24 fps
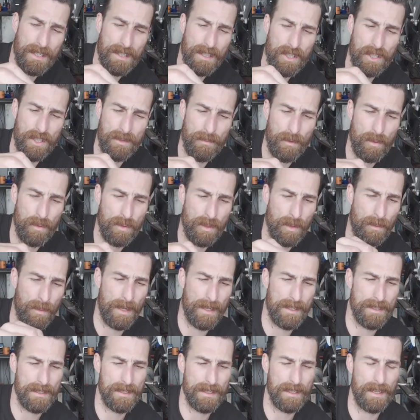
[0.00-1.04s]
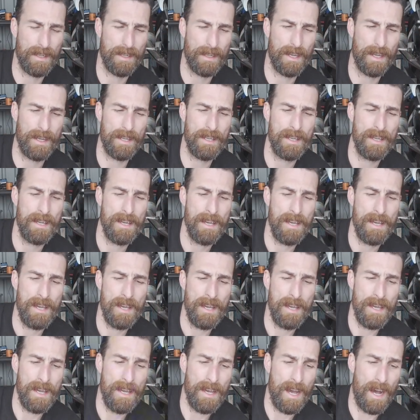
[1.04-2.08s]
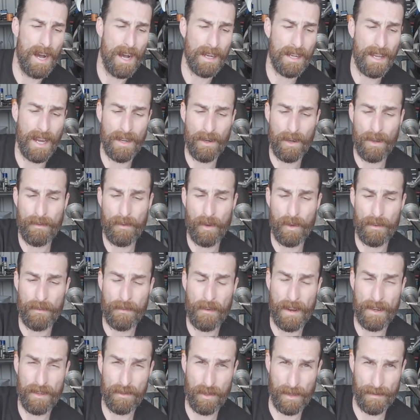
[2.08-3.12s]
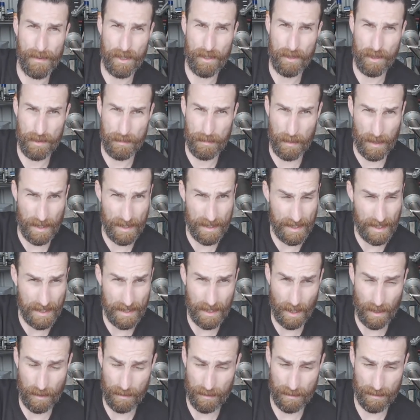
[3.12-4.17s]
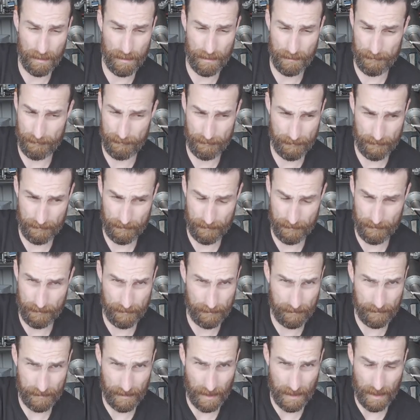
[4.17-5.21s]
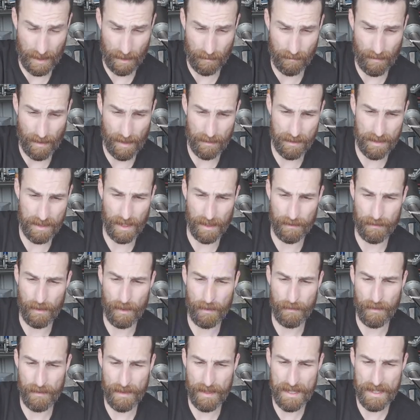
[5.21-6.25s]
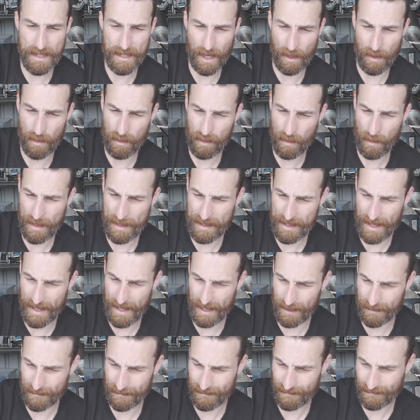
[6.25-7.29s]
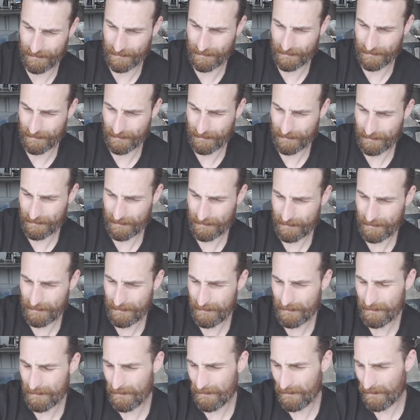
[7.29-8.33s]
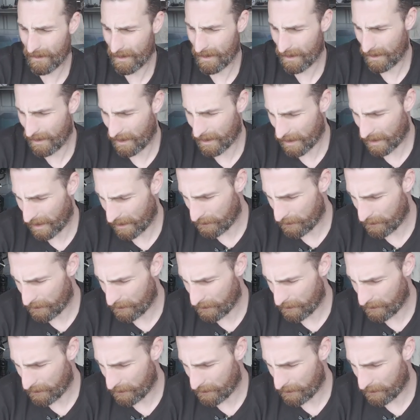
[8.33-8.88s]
are the smaller ones, okay? Again, I've got the flank drive extras because they don't round stuff off. These go all the way down, I don't